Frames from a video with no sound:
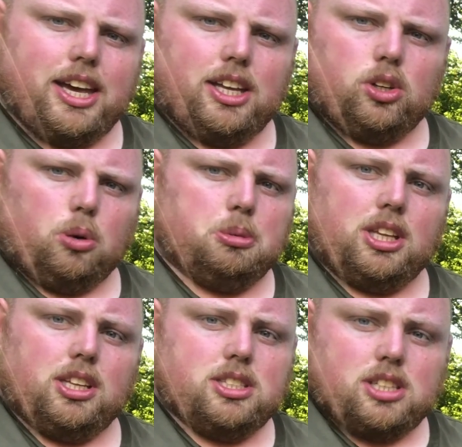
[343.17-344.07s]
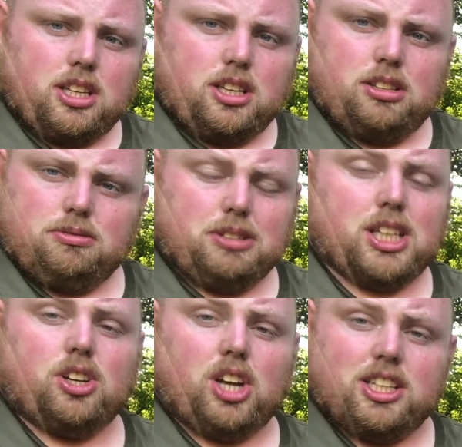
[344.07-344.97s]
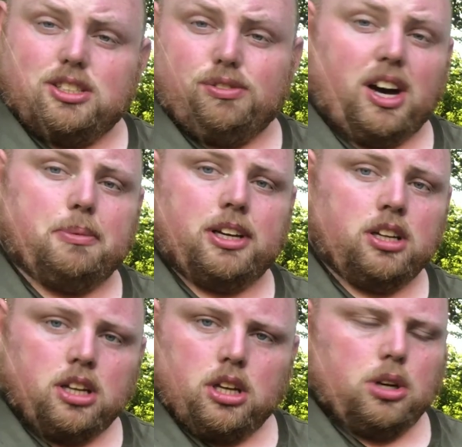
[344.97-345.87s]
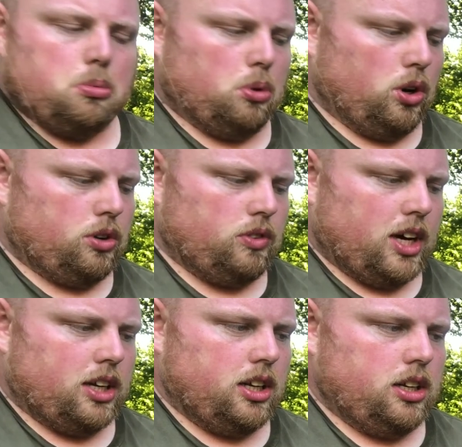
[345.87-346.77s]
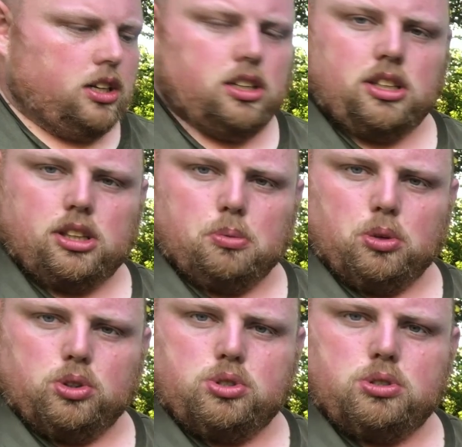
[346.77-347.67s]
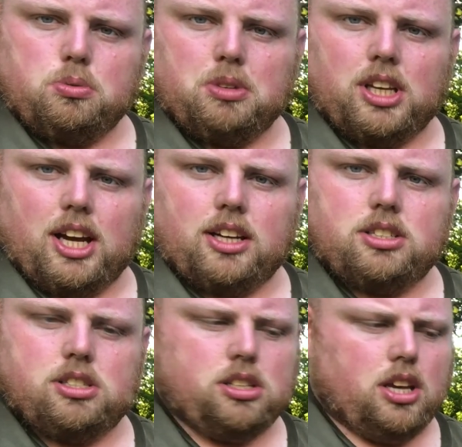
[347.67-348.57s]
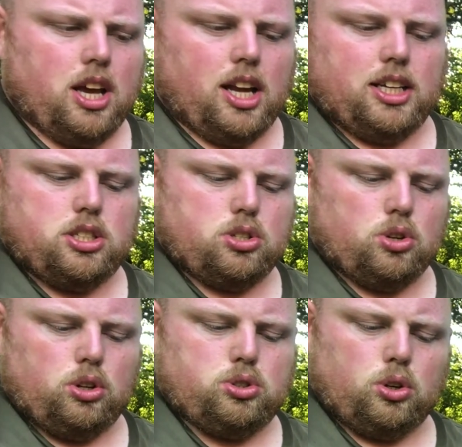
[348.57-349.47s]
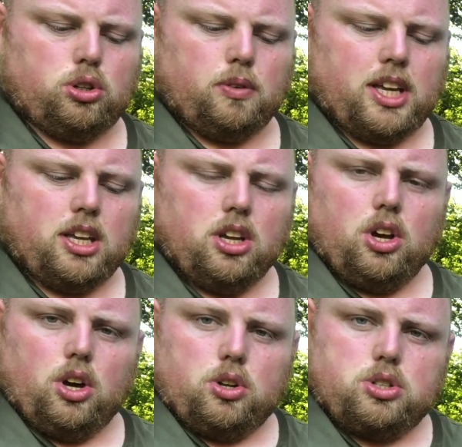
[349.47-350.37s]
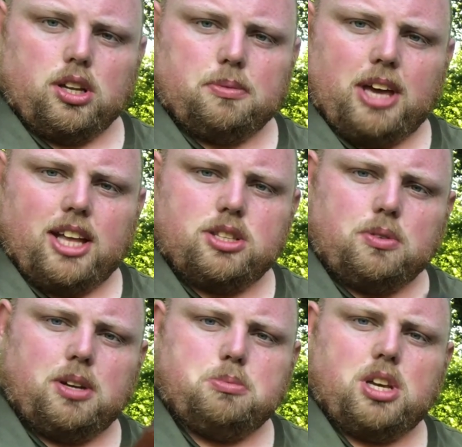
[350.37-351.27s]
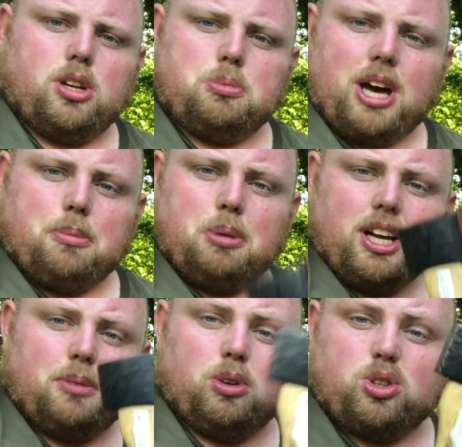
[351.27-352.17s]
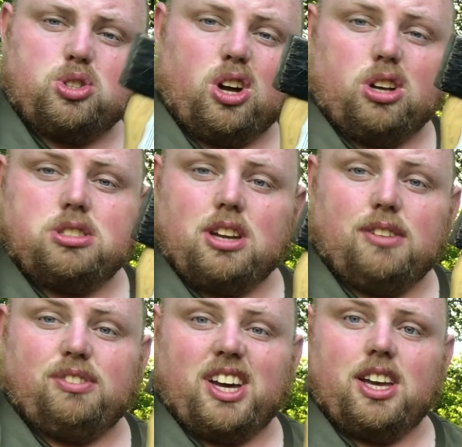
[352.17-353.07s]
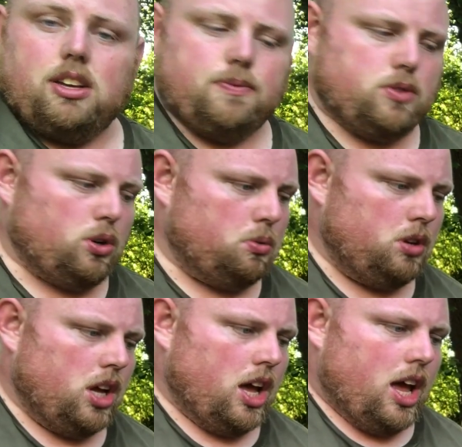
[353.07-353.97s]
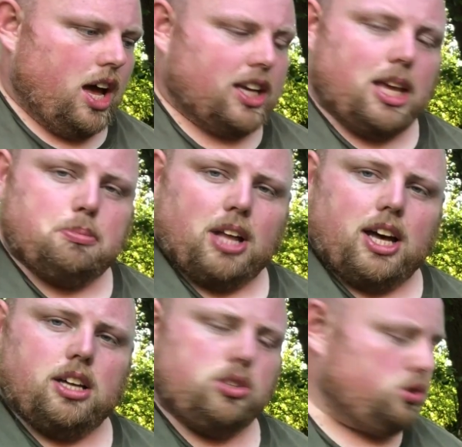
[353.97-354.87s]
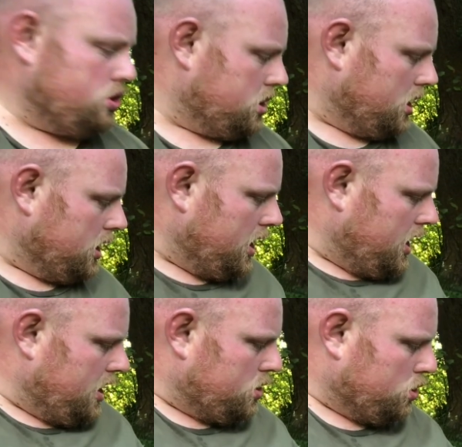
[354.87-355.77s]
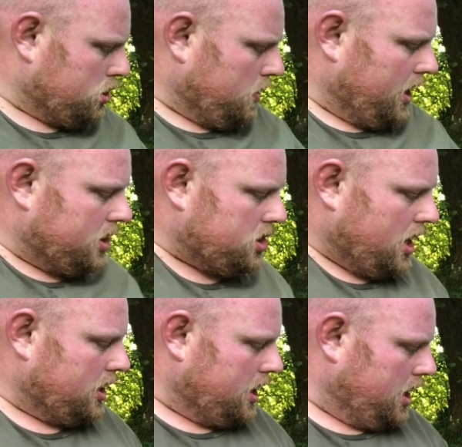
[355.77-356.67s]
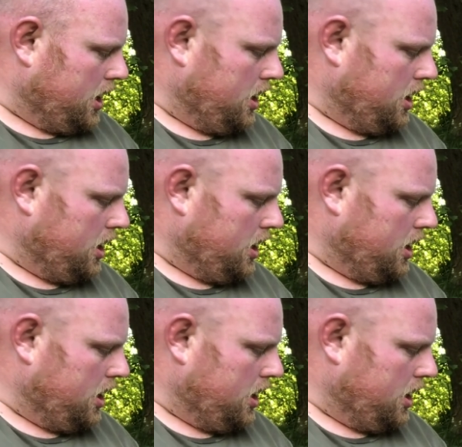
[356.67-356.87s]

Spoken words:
nobody can see like a crazy fat man walking around the woods with an axe. At least it's all tucked away until I'm getting to it. I'm setting up camp and I'm going to start a fire. So I keep that just tucked away on the side there.